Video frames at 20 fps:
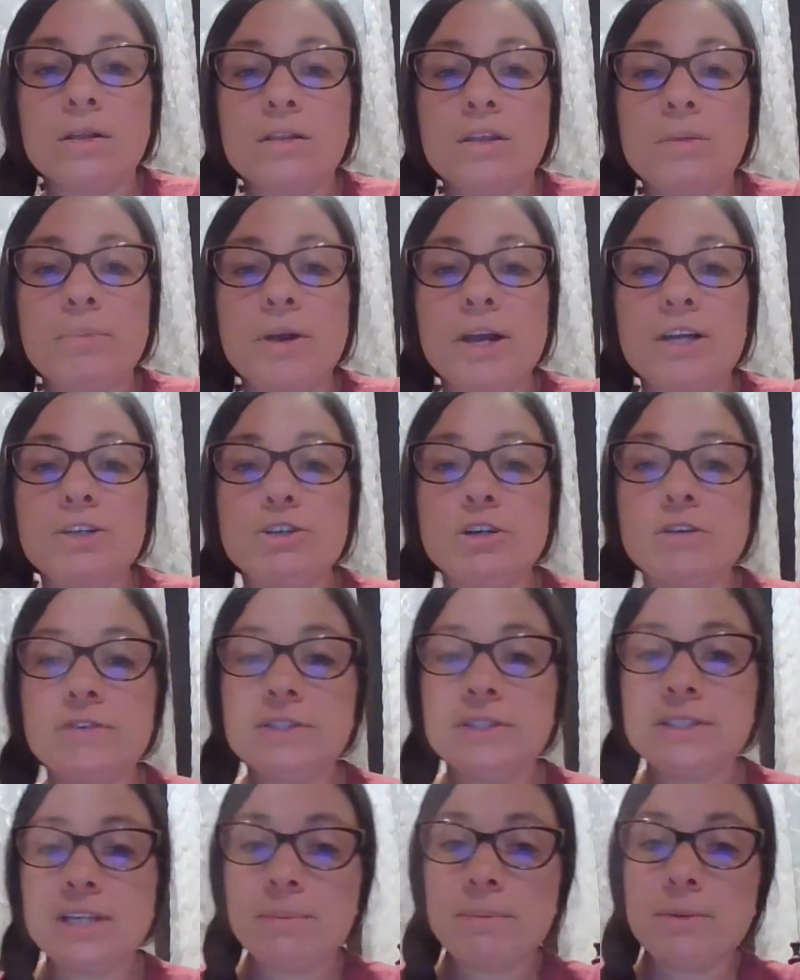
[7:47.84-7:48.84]
the pressure of a
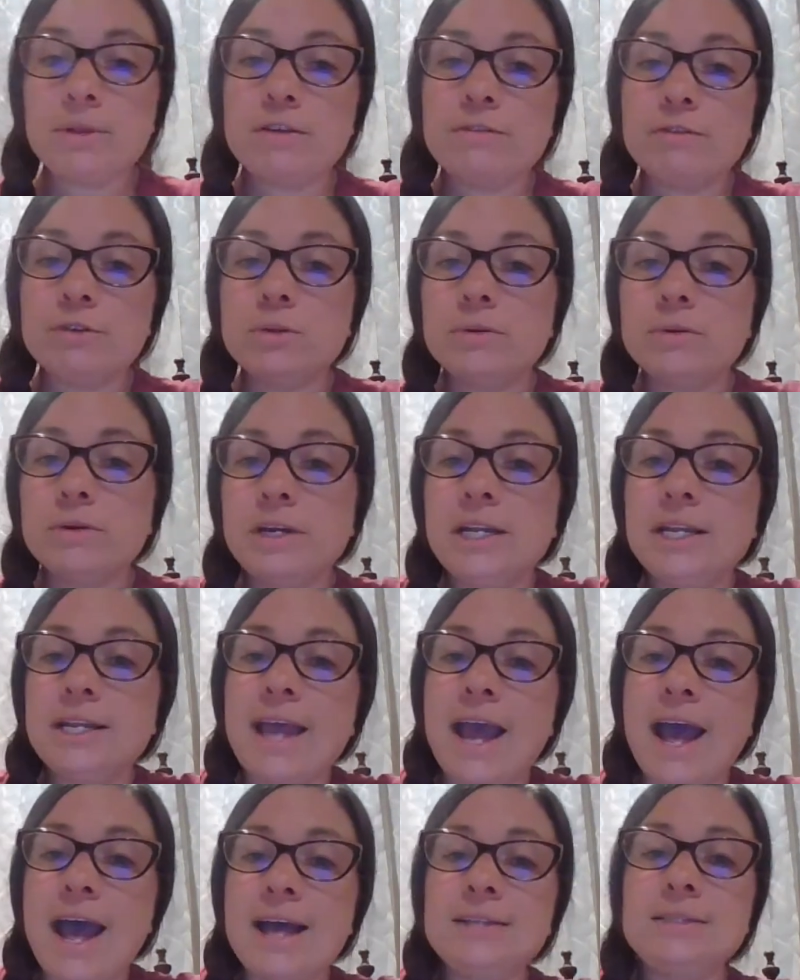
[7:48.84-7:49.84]
sample of chlorine
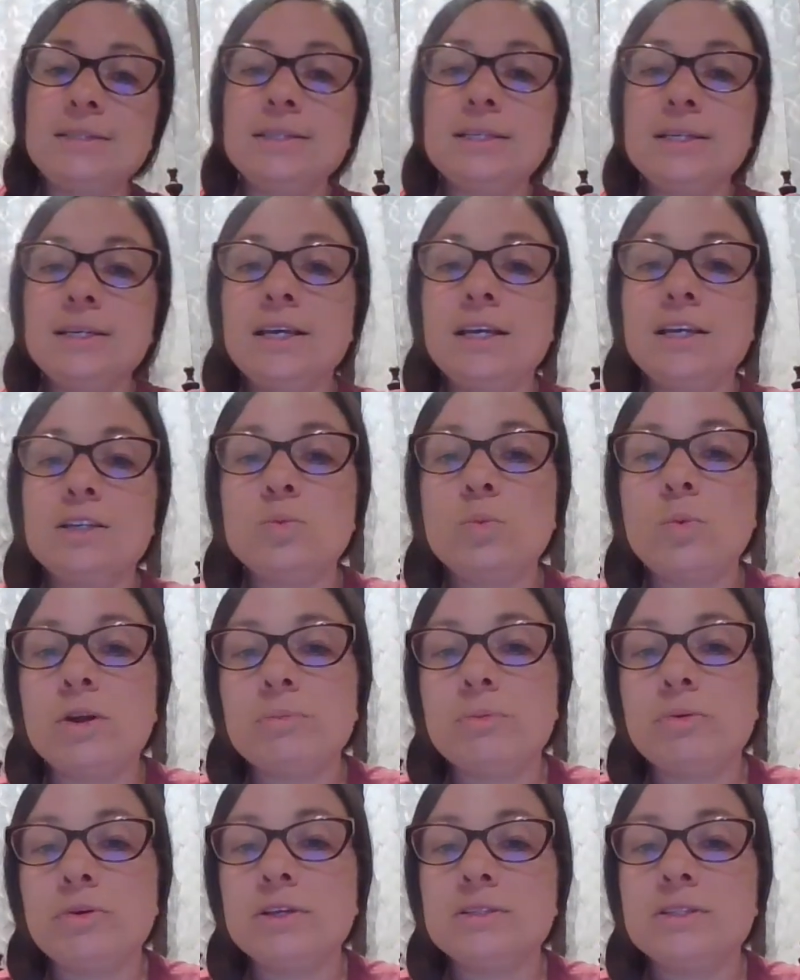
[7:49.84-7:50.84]
gas is
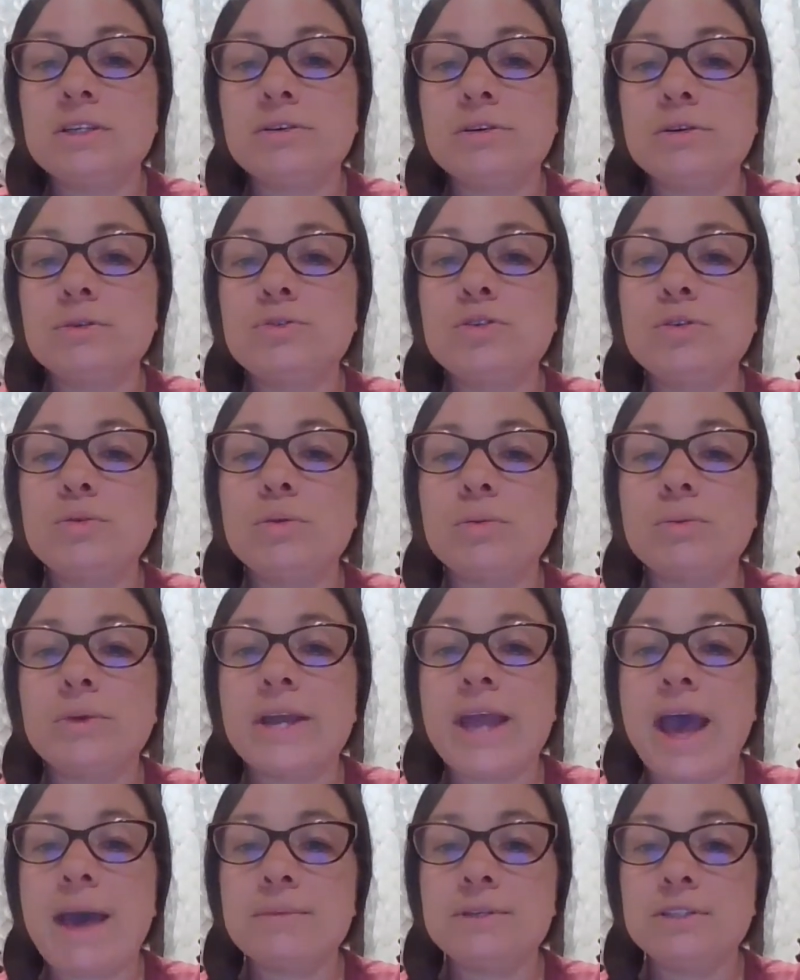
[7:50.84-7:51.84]

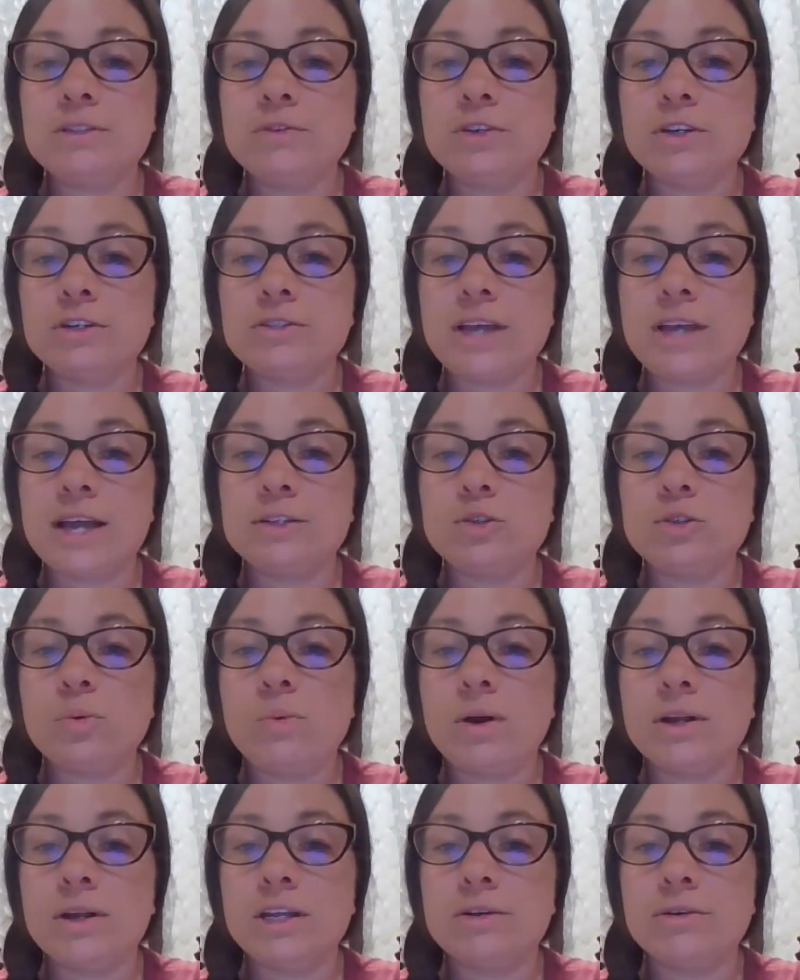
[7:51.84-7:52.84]
1.023 atmospheres at
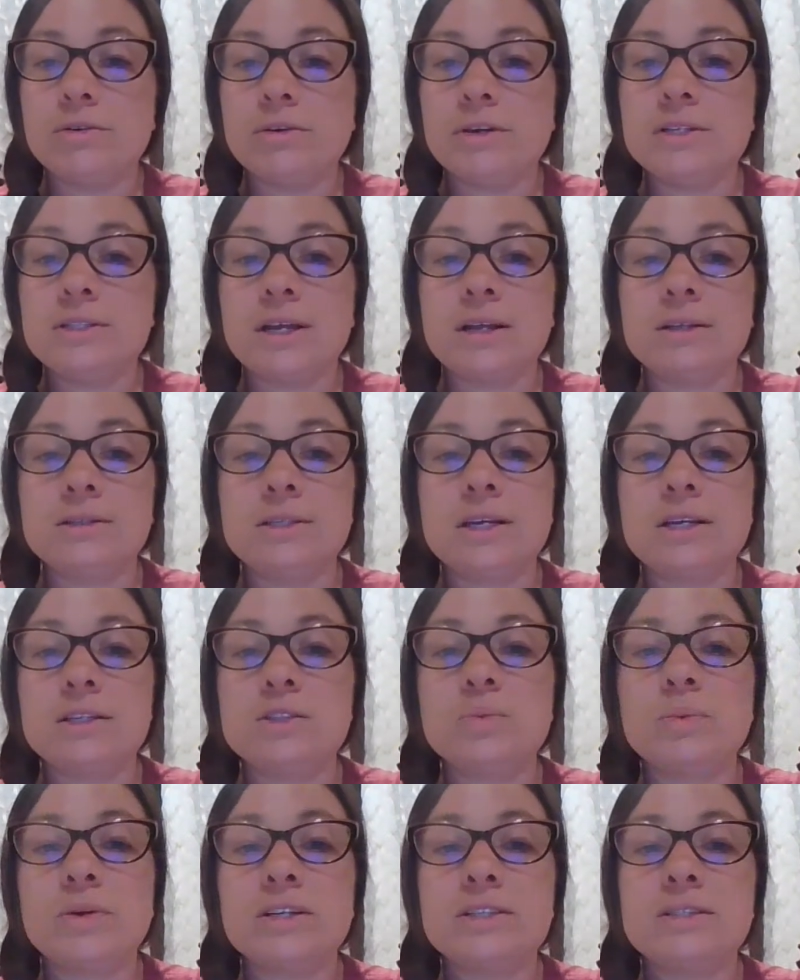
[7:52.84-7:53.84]
20 degrees
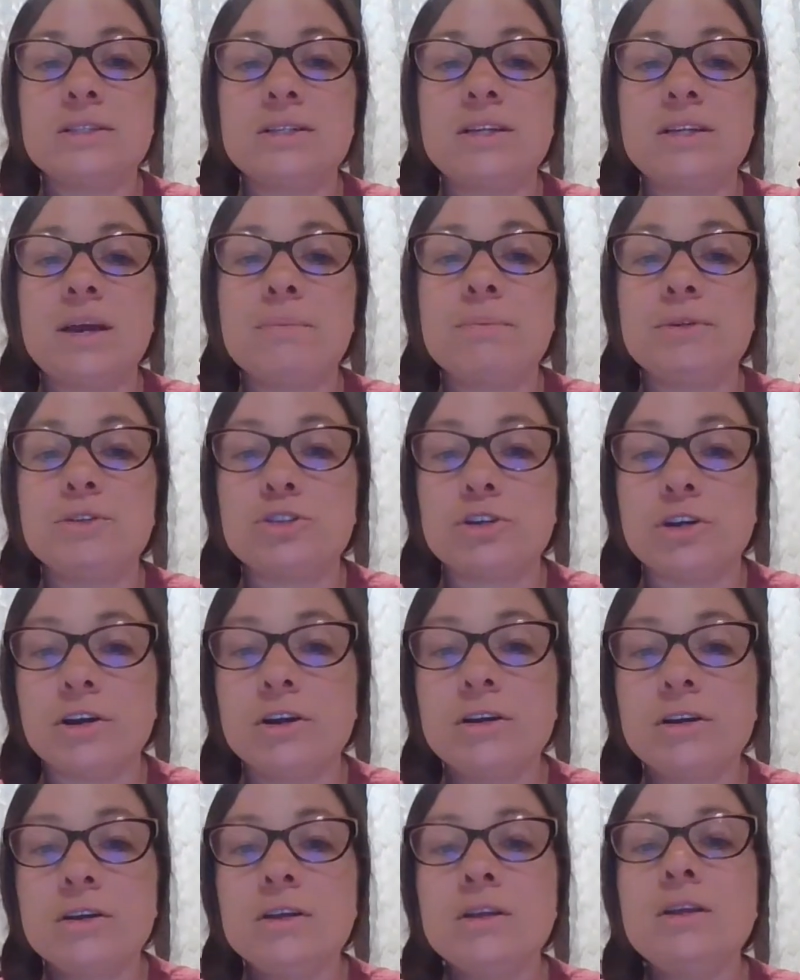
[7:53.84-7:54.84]
Celsius. What is the
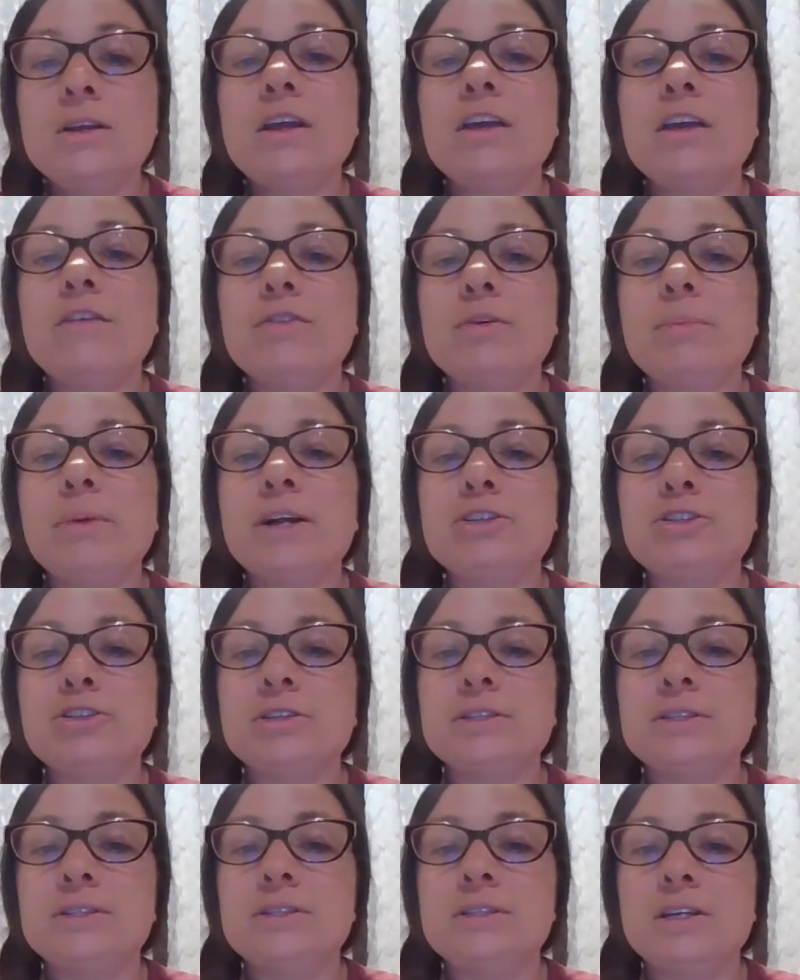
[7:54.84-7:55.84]
temperature if the
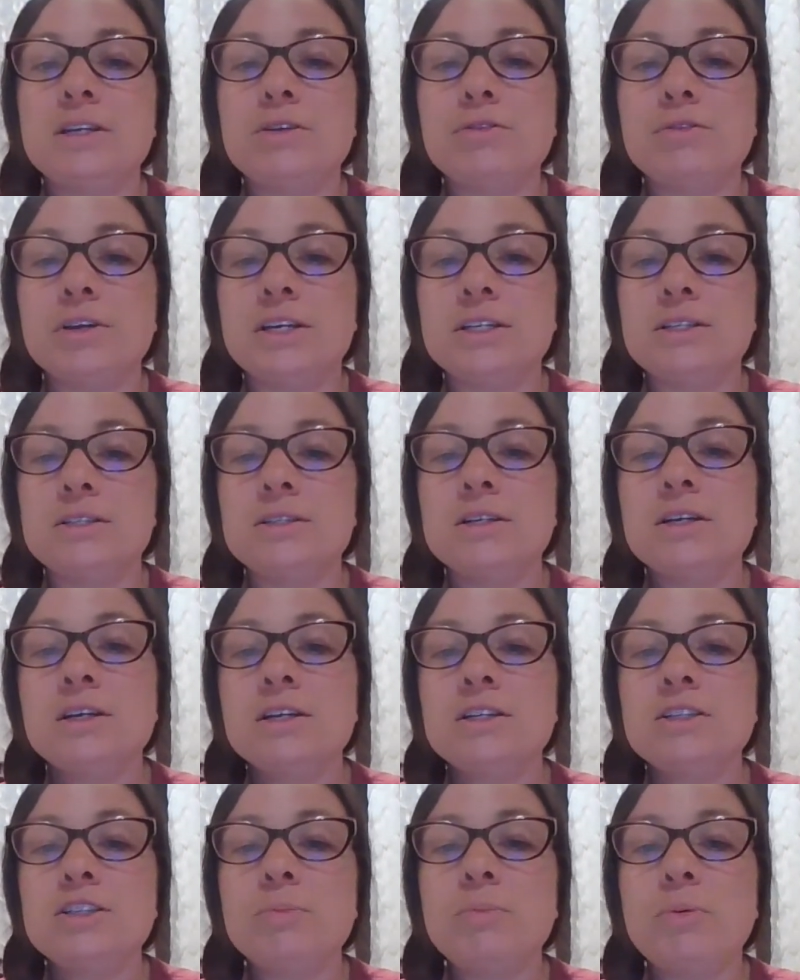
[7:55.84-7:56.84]
pressure is decreased
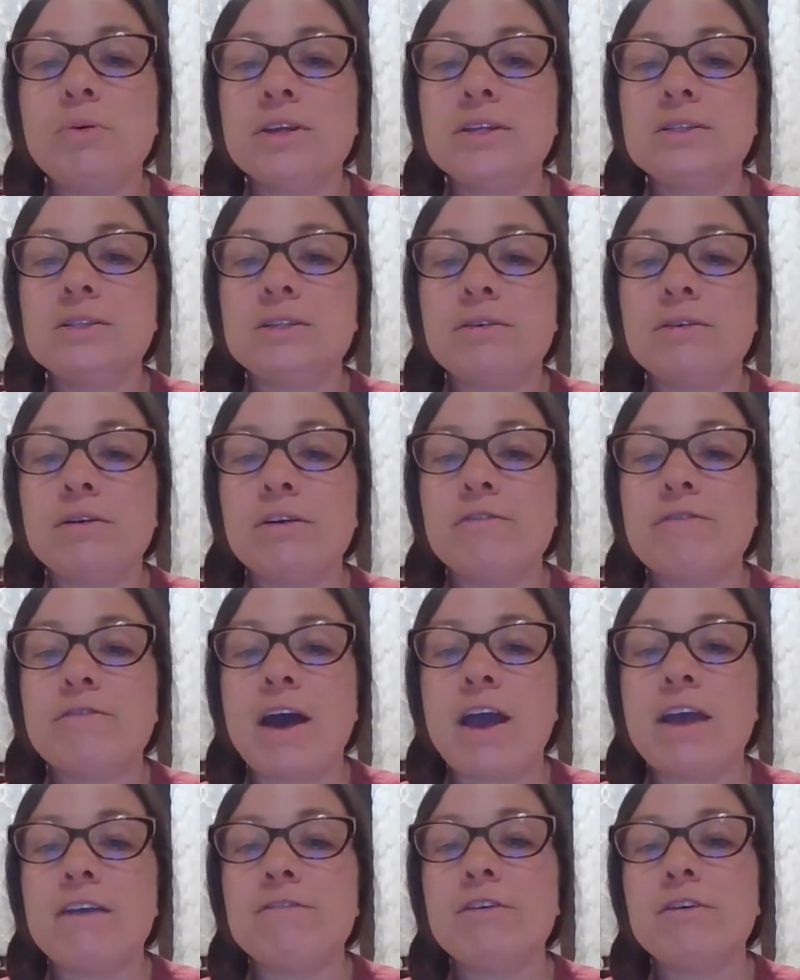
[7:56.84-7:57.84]
to
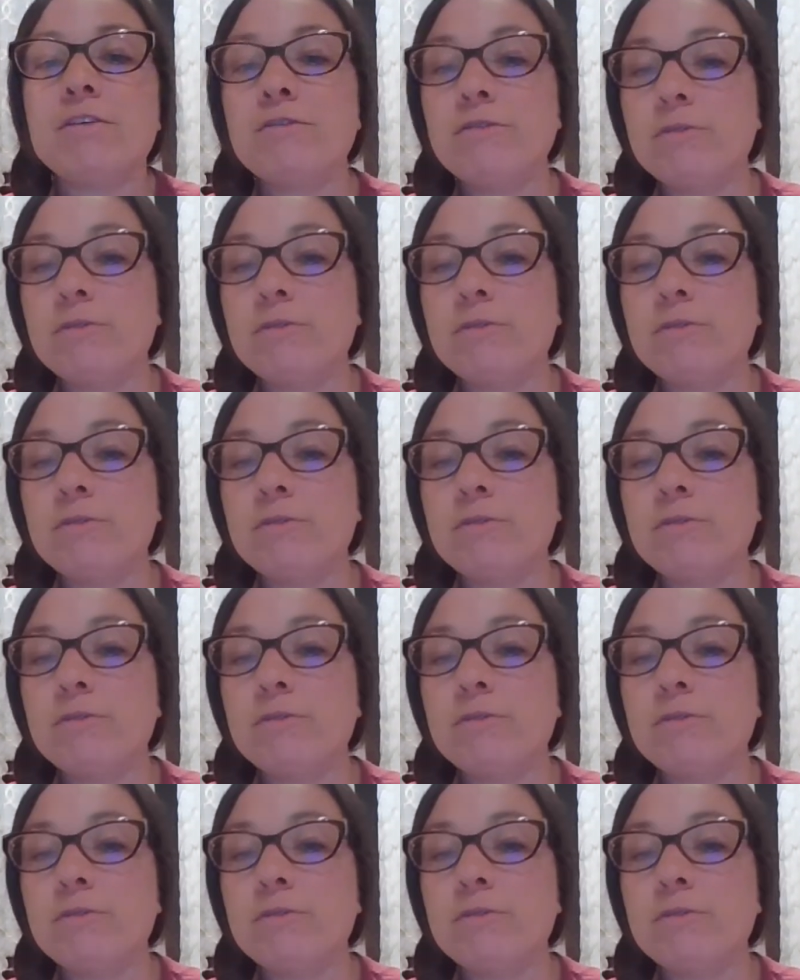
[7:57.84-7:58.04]
0.05?